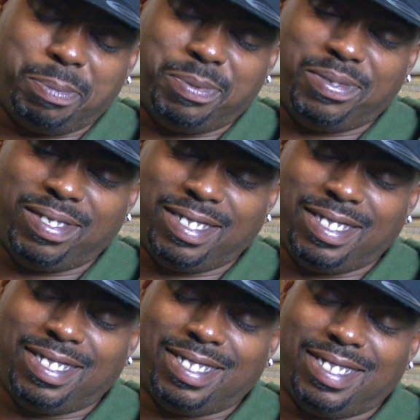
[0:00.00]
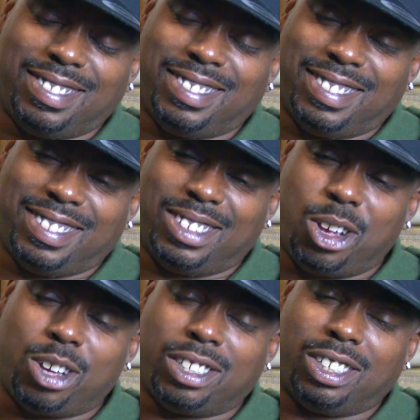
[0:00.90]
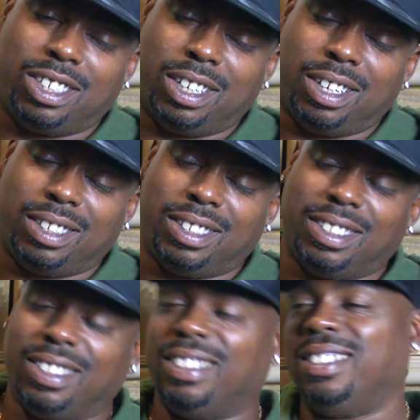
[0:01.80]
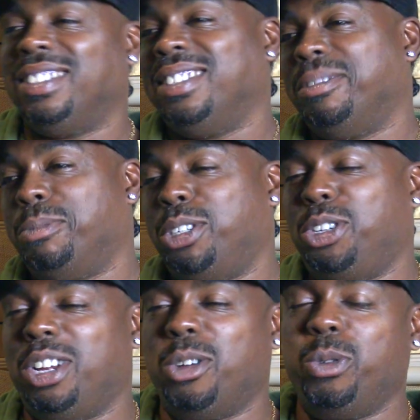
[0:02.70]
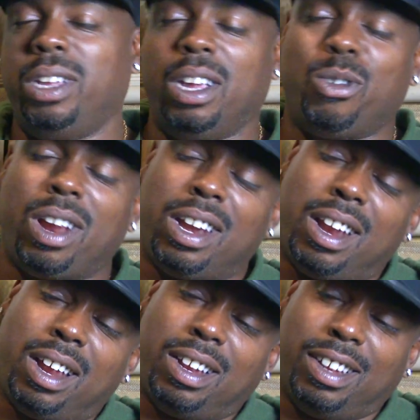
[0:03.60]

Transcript: You really be over here. Shit. But you know, we here right now.